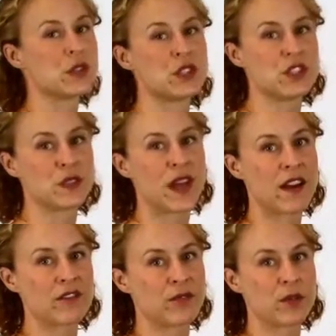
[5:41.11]
you can do
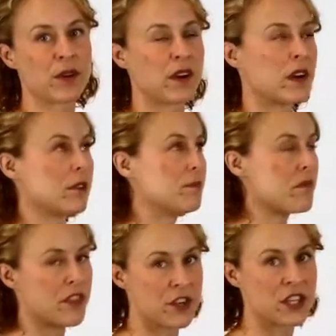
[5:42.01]
that for
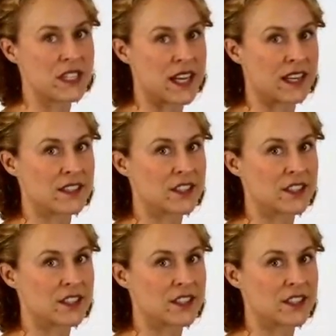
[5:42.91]
30 seconds